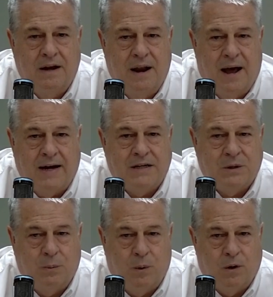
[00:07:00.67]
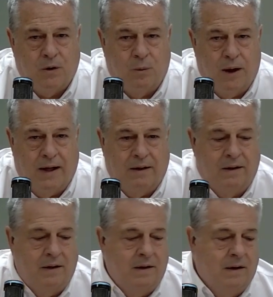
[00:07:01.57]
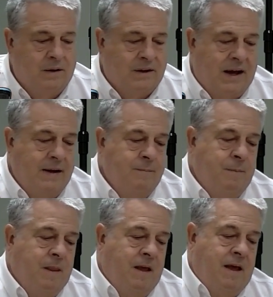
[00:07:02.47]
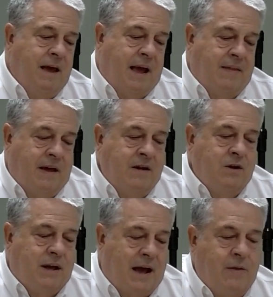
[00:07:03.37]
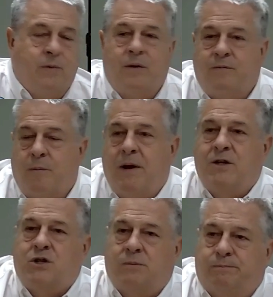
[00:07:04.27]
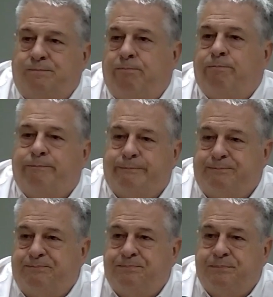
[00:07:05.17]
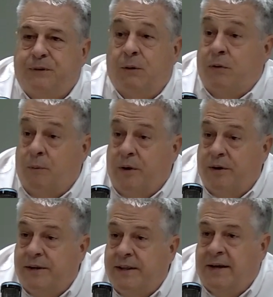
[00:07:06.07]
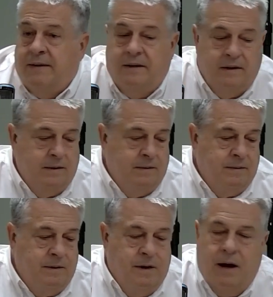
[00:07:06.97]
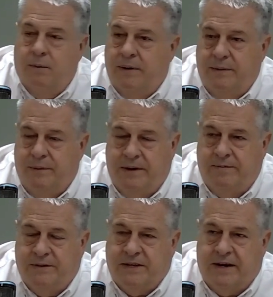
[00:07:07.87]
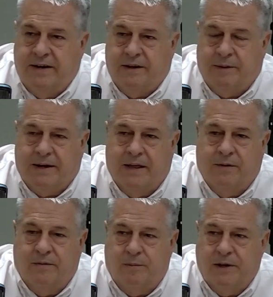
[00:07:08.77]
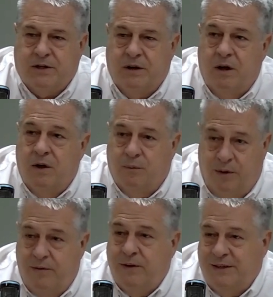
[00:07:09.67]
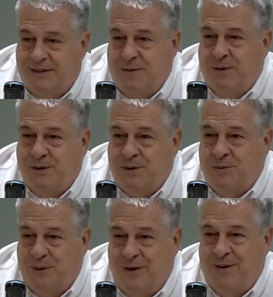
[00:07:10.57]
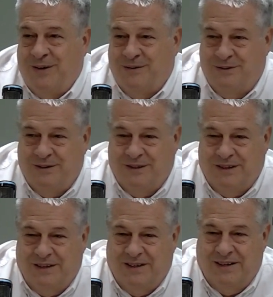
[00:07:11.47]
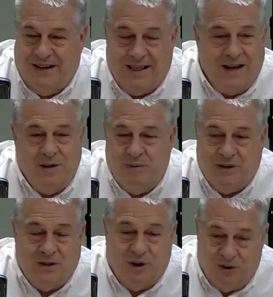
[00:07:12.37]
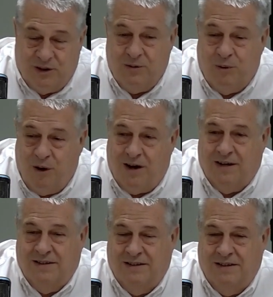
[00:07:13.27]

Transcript: not to work well, okay? And then you gather their information. Oh, I thought we already did that. No, we, we haven't said anything about gathering information. We've only said what you're aware of. And that could be totally wrong,